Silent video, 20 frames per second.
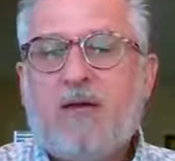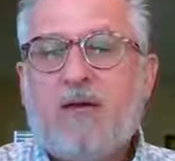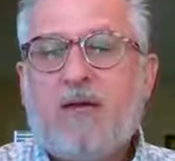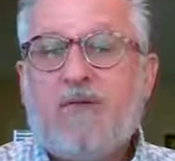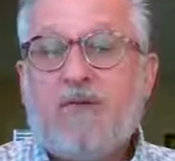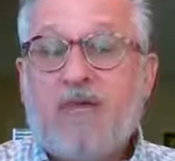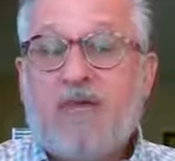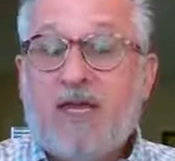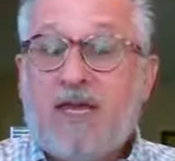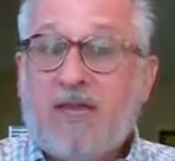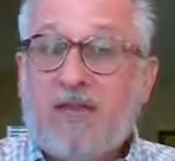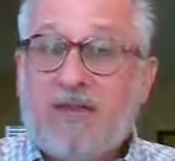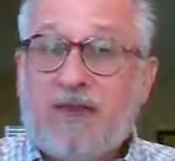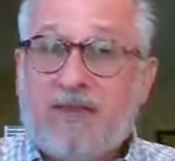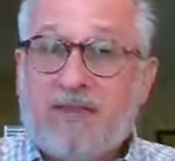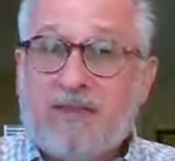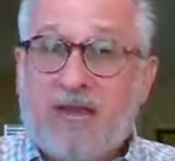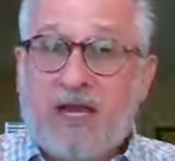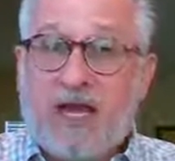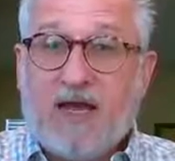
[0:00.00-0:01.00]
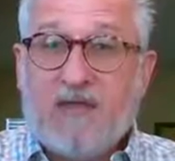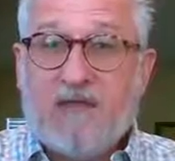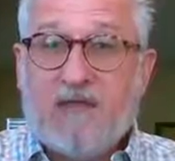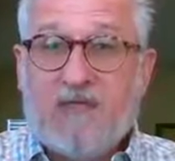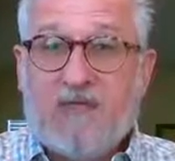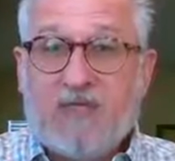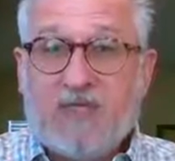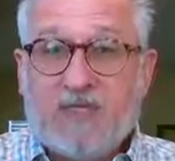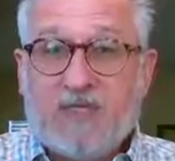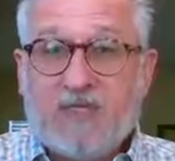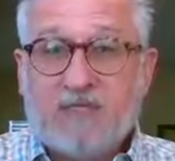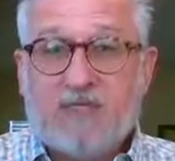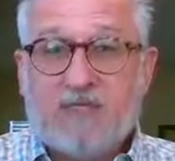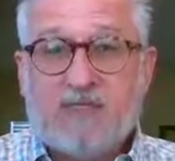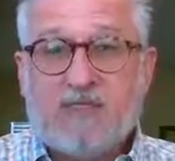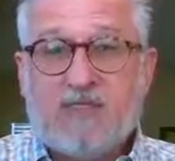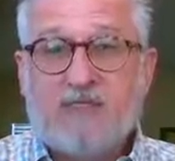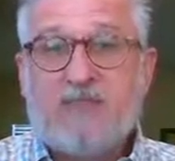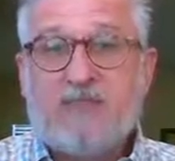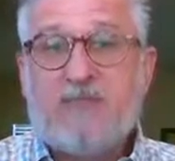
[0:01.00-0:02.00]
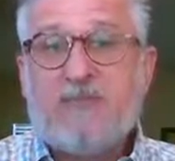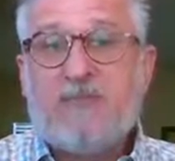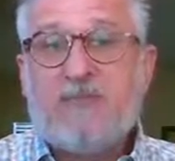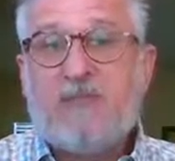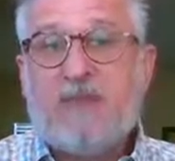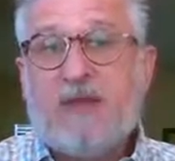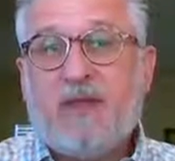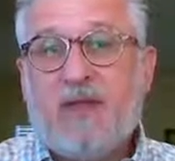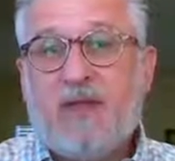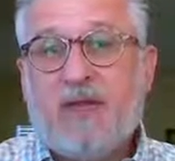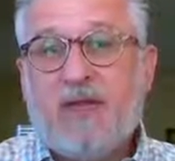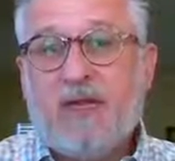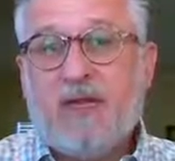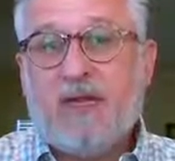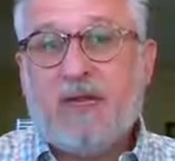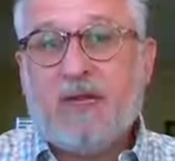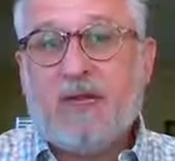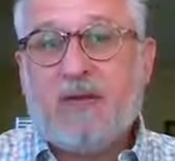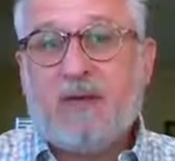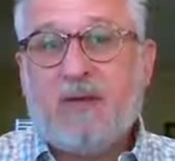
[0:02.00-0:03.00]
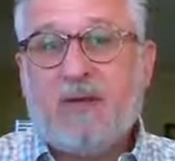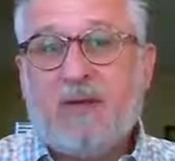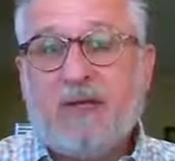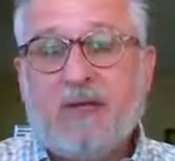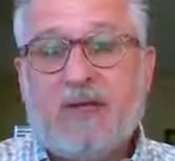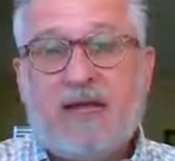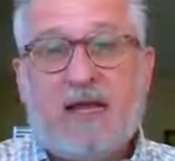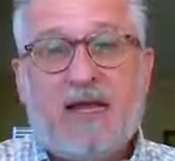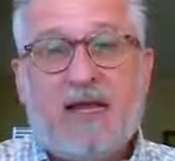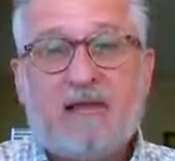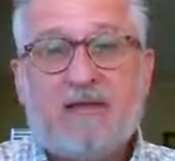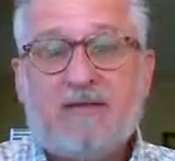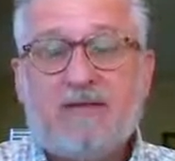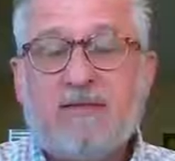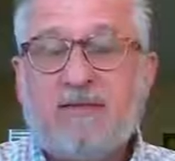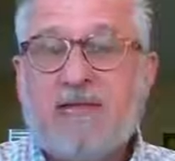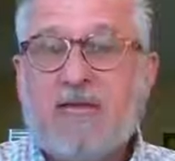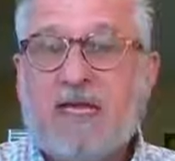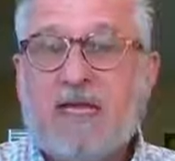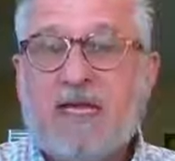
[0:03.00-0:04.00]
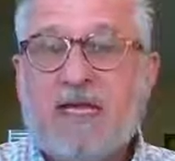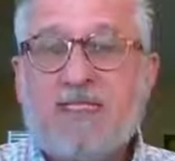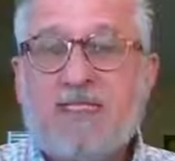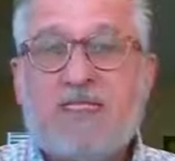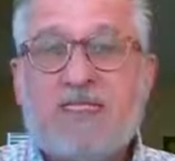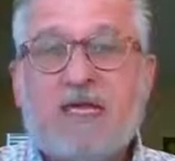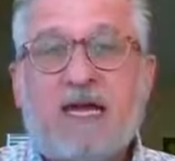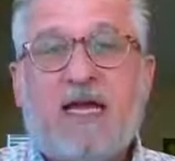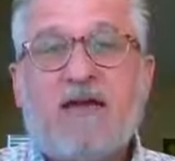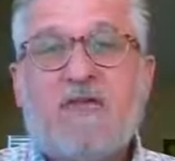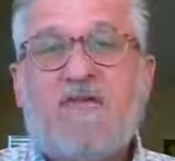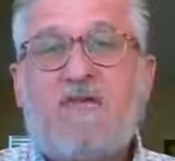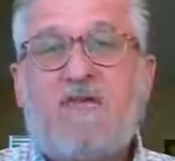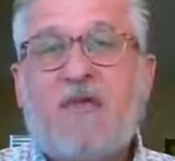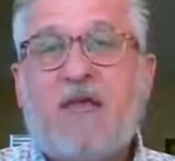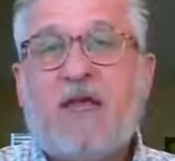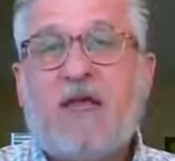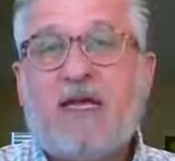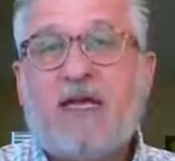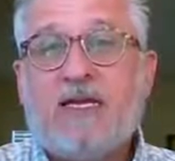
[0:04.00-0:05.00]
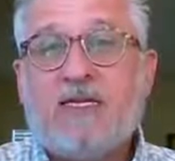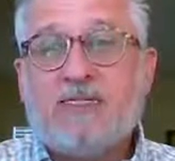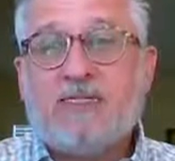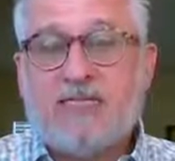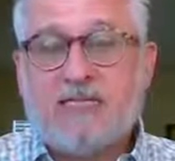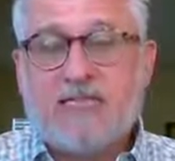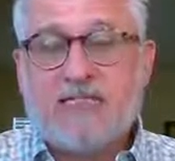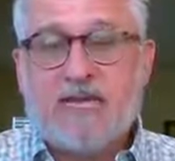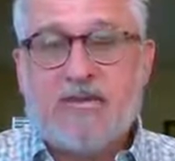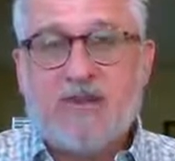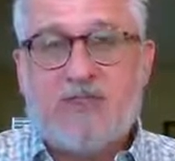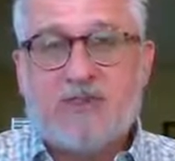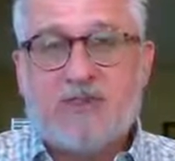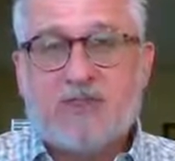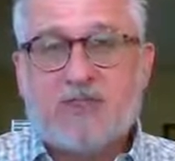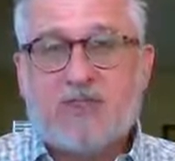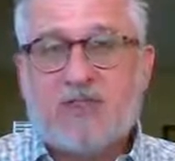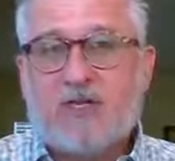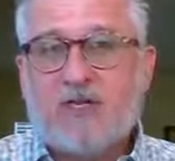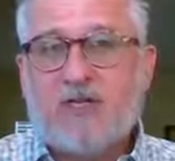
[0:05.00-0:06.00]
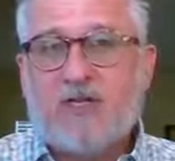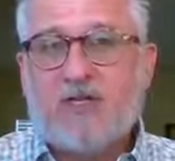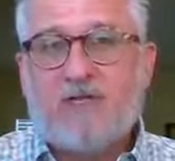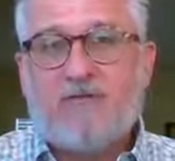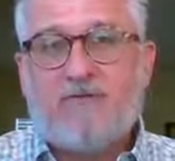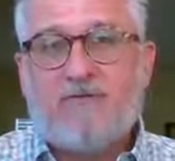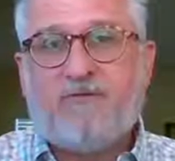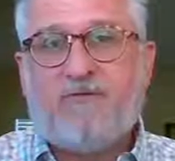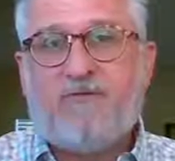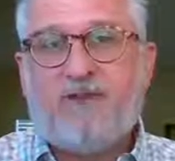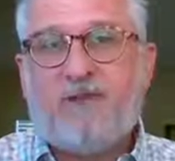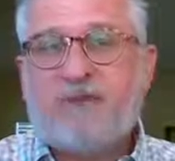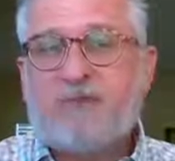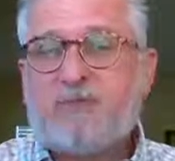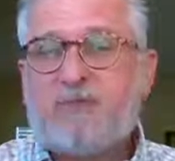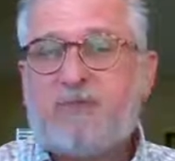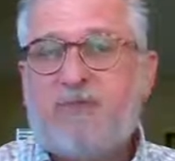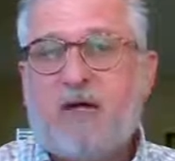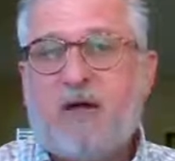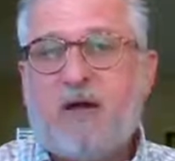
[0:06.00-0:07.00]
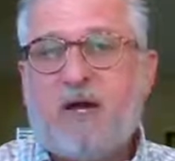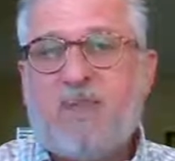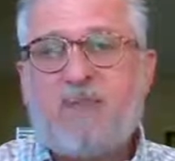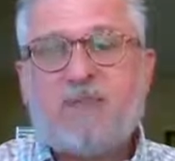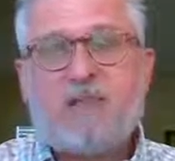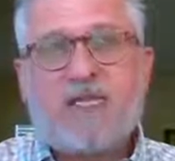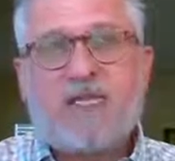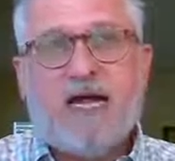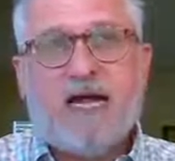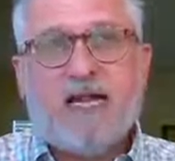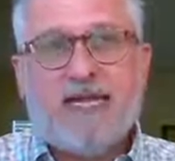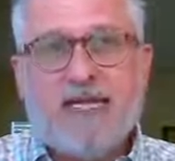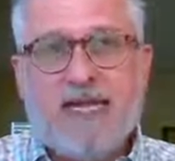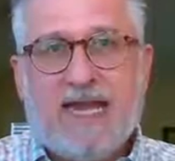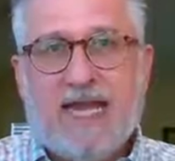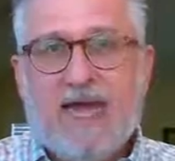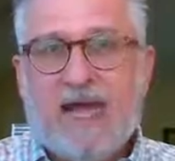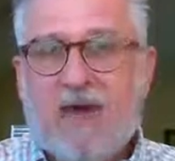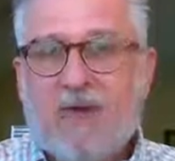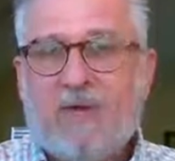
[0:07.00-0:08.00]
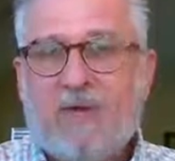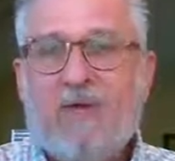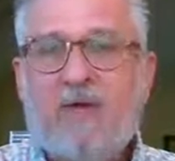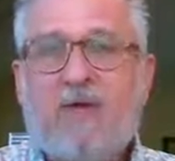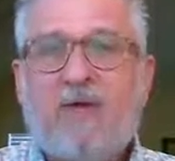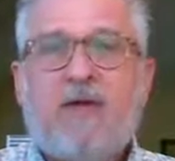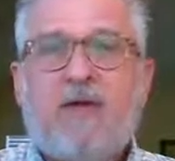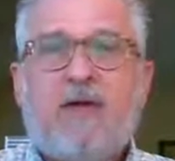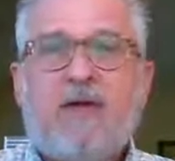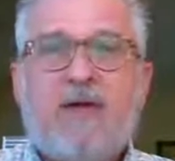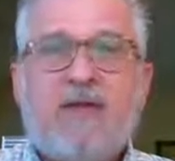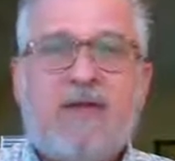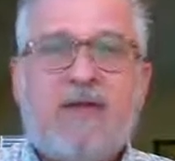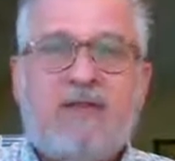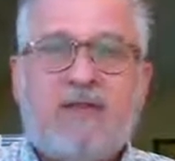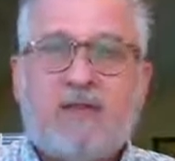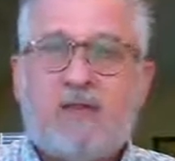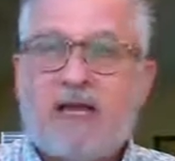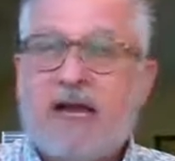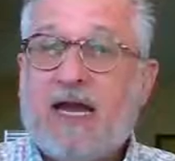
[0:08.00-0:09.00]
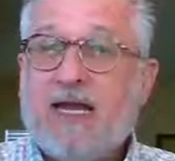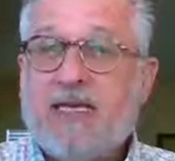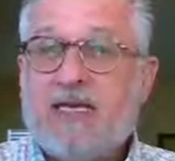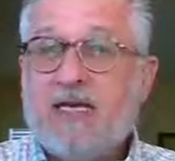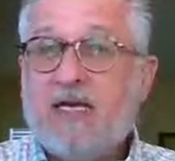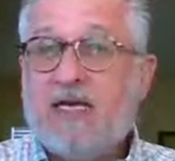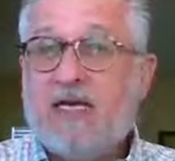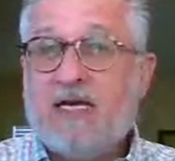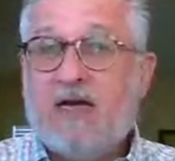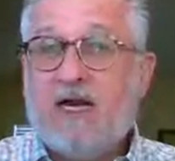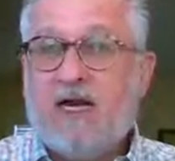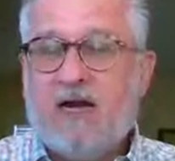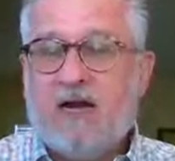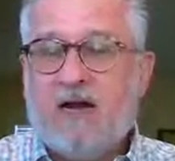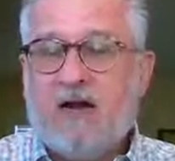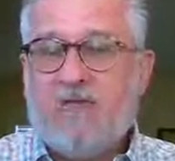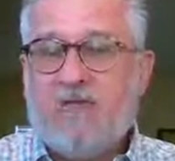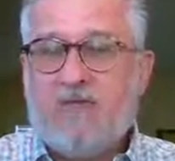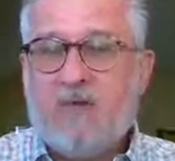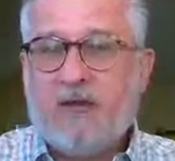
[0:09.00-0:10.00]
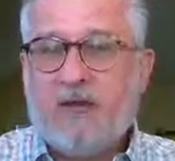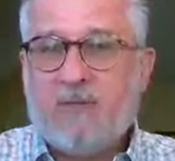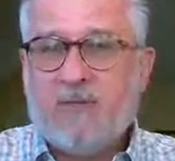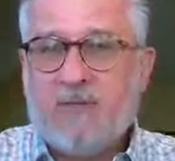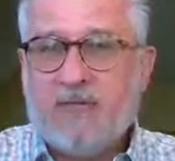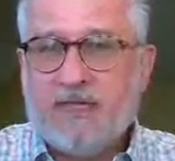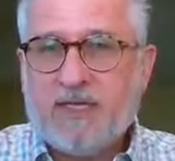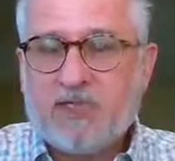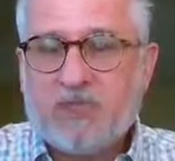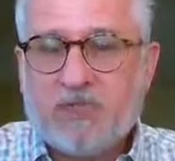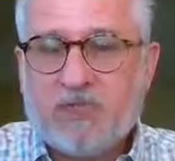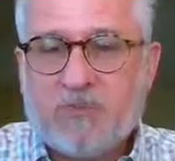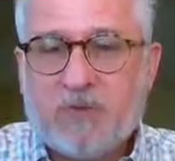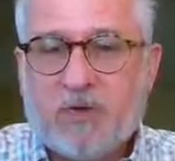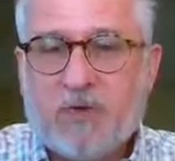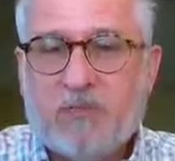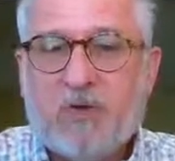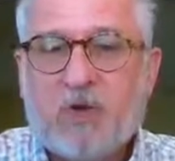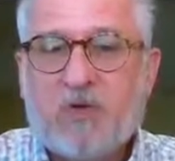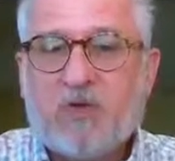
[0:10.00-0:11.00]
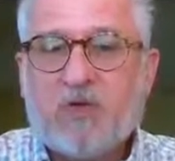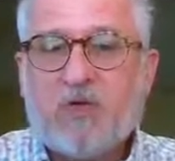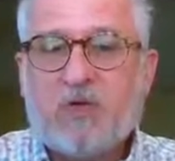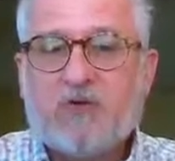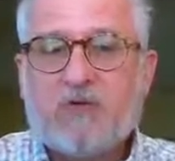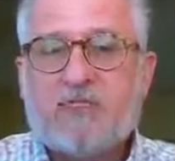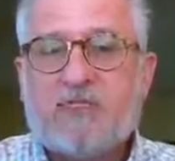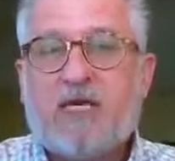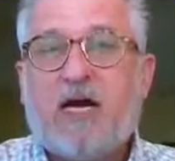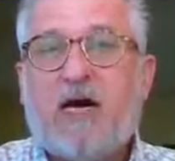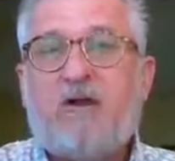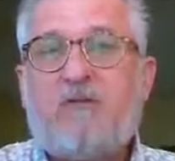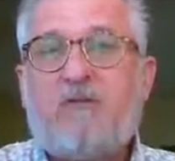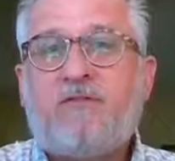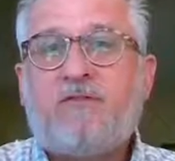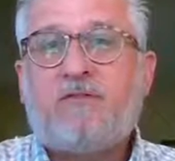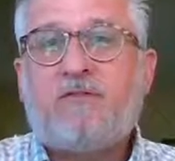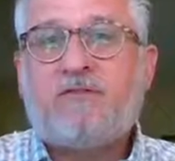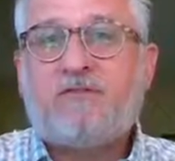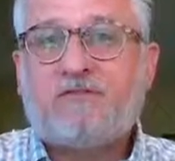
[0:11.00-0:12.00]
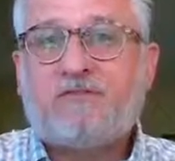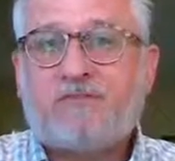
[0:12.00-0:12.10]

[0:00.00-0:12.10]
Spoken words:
If you think about the life of Jesus, I mean, that his life and his example certainly flips upside down the idea of what it means to promote yourself.